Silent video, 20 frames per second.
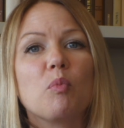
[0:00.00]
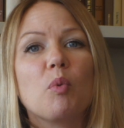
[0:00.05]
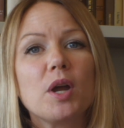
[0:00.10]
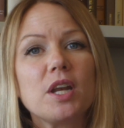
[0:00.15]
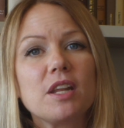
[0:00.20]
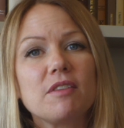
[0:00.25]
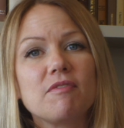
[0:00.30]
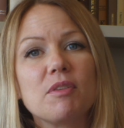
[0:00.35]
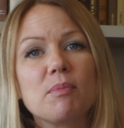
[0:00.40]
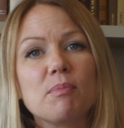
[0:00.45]

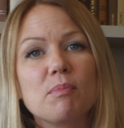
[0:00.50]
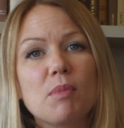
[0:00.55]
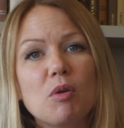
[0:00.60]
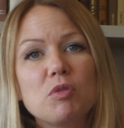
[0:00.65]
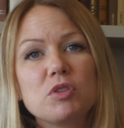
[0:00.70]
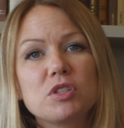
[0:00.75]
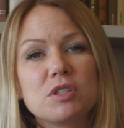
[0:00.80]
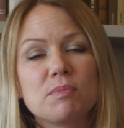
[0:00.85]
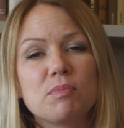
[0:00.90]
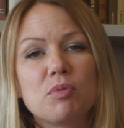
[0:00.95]
One of the
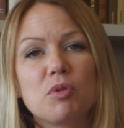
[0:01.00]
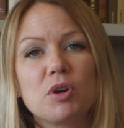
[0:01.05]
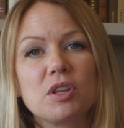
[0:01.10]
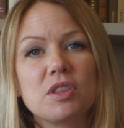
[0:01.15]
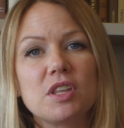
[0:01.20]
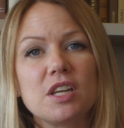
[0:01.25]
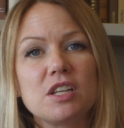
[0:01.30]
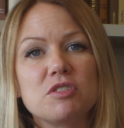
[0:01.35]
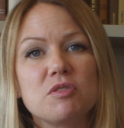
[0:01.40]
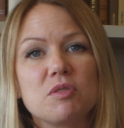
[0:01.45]
most
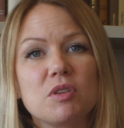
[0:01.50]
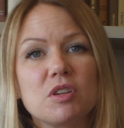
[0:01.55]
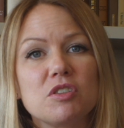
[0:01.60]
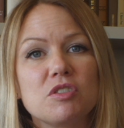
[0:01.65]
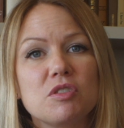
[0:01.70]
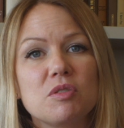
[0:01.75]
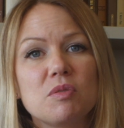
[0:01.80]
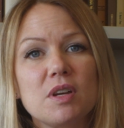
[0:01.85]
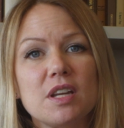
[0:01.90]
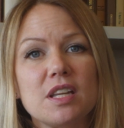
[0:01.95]
important things you
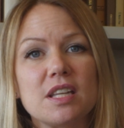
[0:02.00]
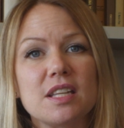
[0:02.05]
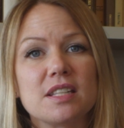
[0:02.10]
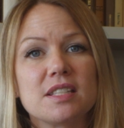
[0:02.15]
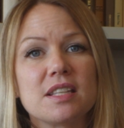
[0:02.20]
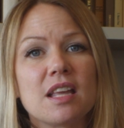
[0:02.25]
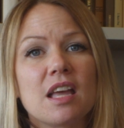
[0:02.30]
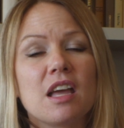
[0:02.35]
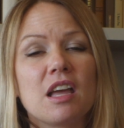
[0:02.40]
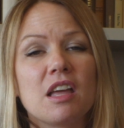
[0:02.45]
can do
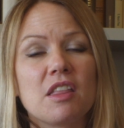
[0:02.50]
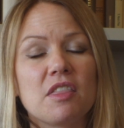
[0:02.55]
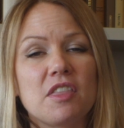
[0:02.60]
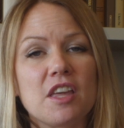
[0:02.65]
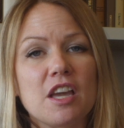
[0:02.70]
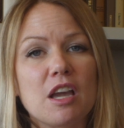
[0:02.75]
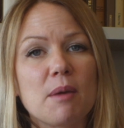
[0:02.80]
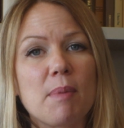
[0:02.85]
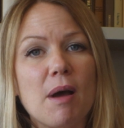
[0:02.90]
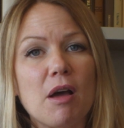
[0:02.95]
is
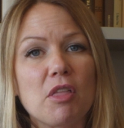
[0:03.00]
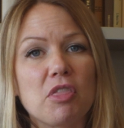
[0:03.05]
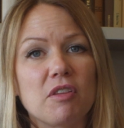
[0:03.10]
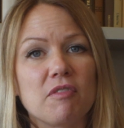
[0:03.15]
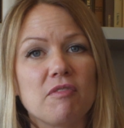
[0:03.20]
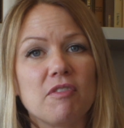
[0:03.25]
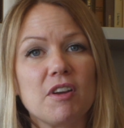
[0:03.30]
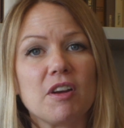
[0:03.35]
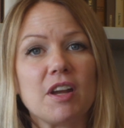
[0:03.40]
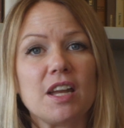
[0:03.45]
think about
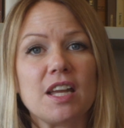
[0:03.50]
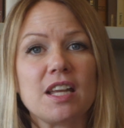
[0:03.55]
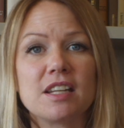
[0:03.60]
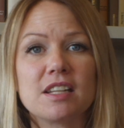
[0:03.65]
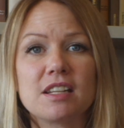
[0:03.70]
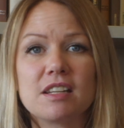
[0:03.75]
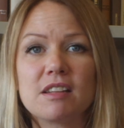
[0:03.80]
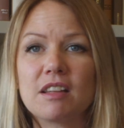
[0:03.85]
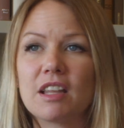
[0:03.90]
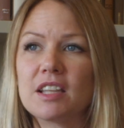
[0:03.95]

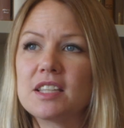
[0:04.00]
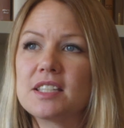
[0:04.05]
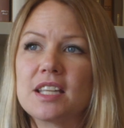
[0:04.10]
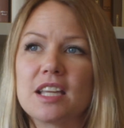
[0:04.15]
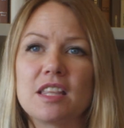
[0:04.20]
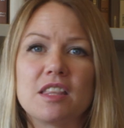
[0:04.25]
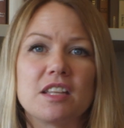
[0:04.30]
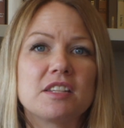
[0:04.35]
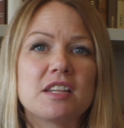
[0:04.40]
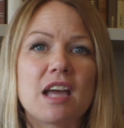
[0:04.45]
let's
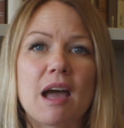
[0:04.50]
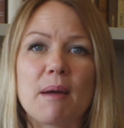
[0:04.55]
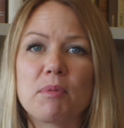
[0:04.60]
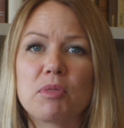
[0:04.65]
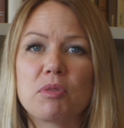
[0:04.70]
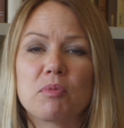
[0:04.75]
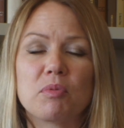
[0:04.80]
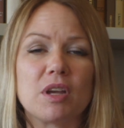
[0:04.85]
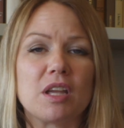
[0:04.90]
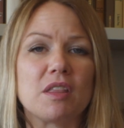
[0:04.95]
say the
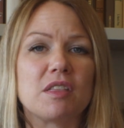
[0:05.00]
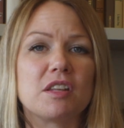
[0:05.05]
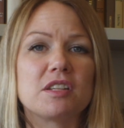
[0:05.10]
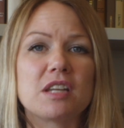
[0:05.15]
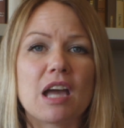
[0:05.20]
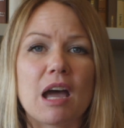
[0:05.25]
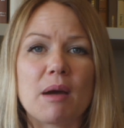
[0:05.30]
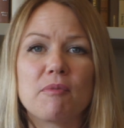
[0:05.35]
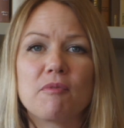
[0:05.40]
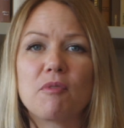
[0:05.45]
top 3, the
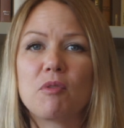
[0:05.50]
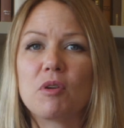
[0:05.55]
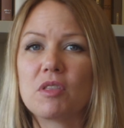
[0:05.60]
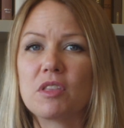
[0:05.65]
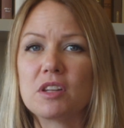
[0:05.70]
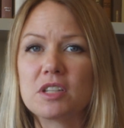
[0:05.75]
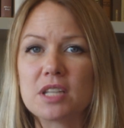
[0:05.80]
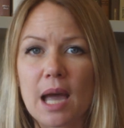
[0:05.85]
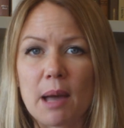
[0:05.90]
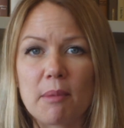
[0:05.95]
top
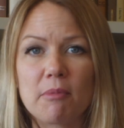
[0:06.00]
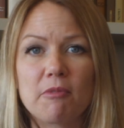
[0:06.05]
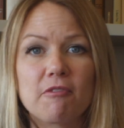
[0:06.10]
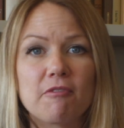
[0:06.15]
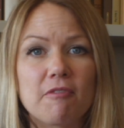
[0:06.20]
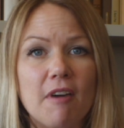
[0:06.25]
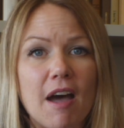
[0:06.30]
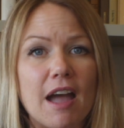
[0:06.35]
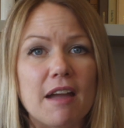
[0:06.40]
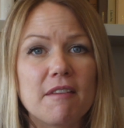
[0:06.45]
4, the top
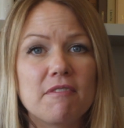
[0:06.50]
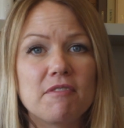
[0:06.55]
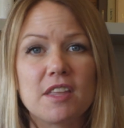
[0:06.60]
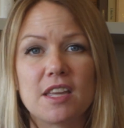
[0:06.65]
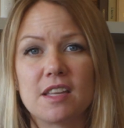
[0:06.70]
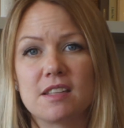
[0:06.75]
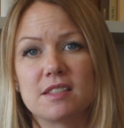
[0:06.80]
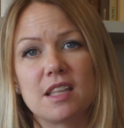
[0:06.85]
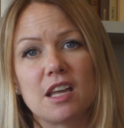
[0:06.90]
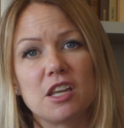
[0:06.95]
5
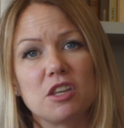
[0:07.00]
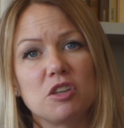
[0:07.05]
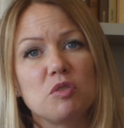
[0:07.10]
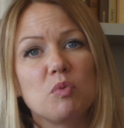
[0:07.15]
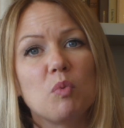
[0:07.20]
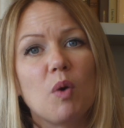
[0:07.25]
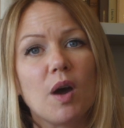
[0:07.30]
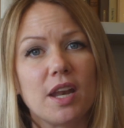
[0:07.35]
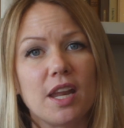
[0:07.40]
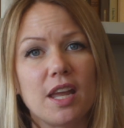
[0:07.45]
things that
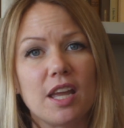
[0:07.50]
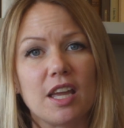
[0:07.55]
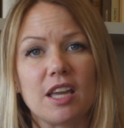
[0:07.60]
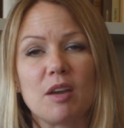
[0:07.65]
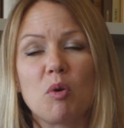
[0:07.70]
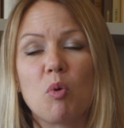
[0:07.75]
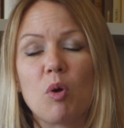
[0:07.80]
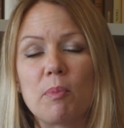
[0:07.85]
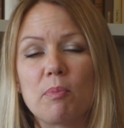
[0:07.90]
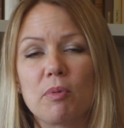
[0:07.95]
you want to
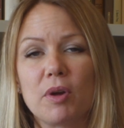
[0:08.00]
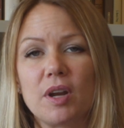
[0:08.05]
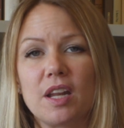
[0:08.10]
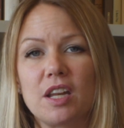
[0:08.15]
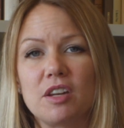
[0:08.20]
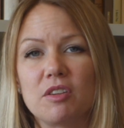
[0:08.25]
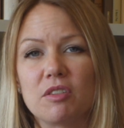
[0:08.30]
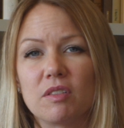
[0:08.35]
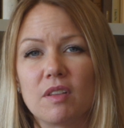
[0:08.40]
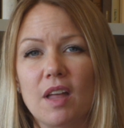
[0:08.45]

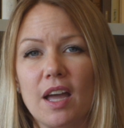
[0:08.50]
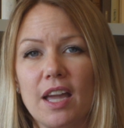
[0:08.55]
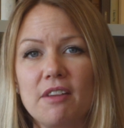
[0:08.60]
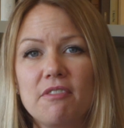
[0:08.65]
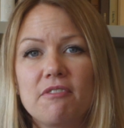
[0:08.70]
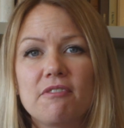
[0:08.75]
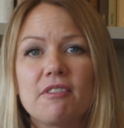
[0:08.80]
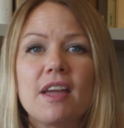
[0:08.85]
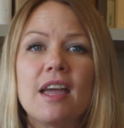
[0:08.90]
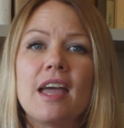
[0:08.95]
incorporate in your
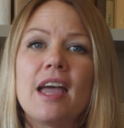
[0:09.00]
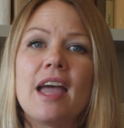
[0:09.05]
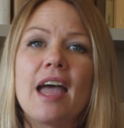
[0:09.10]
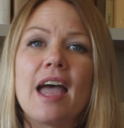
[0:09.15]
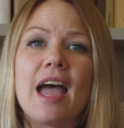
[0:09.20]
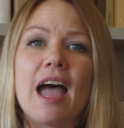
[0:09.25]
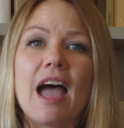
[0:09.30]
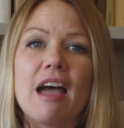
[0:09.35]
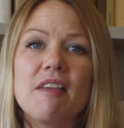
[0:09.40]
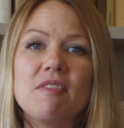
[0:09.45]
life,
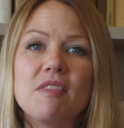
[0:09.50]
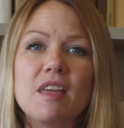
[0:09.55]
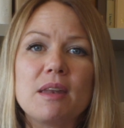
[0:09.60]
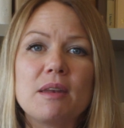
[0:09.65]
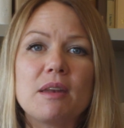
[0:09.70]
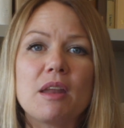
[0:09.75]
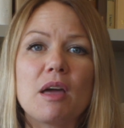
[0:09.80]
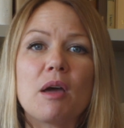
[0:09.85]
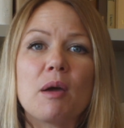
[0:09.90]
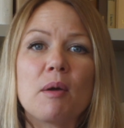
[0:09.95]
and
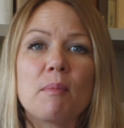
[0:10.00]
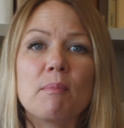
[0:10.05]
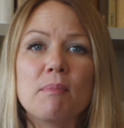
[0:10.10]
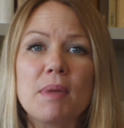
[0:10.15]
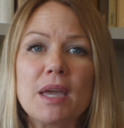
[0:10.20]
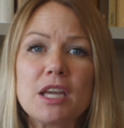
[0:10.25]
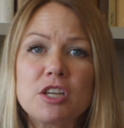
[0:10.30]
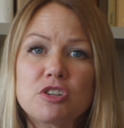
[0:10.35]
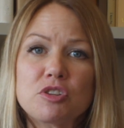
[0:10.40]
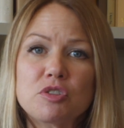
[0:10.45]
then
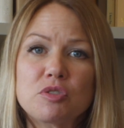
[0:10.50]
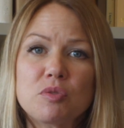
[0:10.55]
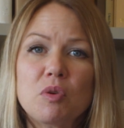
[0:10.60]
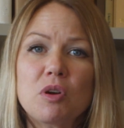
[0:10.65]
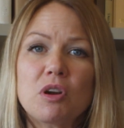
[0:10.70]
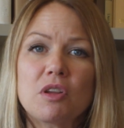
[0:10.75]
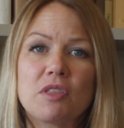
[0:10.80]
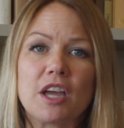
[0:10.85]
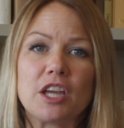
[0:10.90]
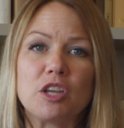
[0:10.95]
make
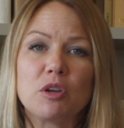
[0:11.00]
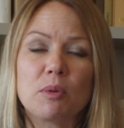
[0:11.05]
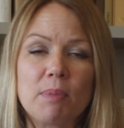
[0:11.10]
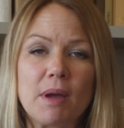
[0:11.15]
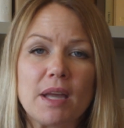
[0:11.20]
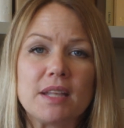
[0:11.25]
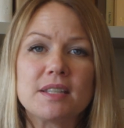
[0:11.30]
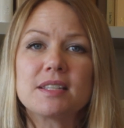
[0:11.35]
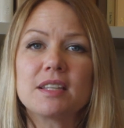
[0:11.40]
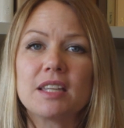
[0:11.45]
sure that you're
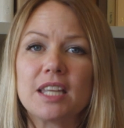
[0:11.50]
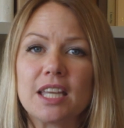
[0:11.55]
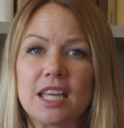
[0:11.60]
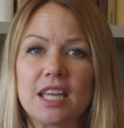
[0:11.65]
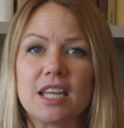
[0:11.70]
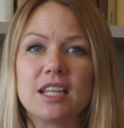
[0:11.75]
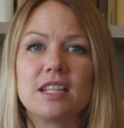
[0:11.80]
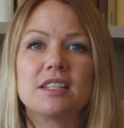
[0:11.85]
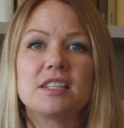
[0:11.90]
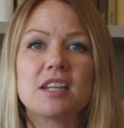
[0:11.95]

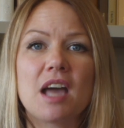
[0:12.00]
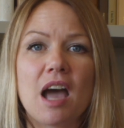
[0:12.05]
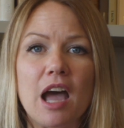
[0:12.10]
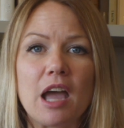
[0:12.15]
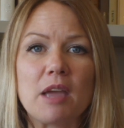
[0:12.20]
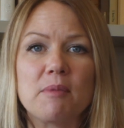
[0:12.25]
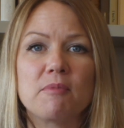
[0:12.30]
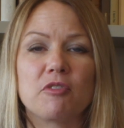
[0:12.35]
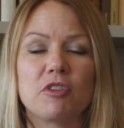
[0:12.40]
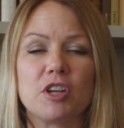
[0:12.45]
penciling in
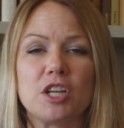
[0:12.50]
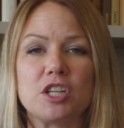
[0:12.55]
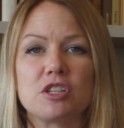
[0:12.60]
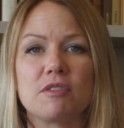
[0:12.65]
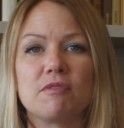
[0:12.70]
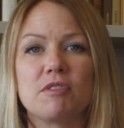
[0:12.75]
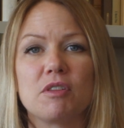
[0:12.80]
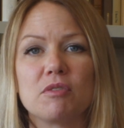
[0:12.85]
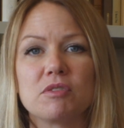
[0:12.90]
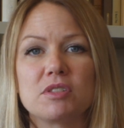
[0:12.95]
time for
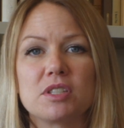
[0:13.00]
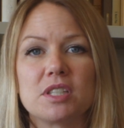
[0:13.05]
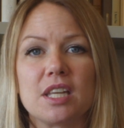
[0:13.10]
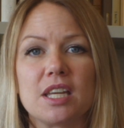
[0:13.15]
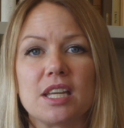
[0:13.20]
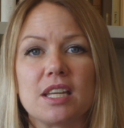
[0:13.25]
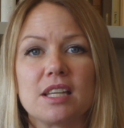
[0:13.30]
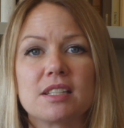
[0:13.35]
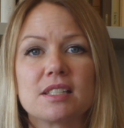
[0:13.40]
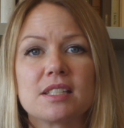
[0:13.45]
each of those
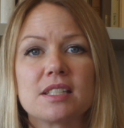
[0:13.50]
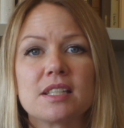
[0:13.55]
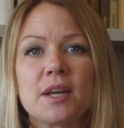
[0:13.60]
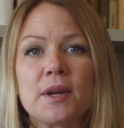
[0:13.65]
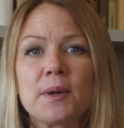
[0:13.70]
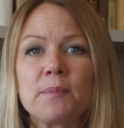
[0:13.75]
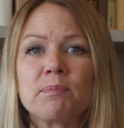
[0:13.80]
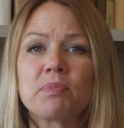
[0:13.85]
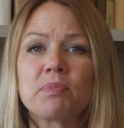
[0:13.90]
things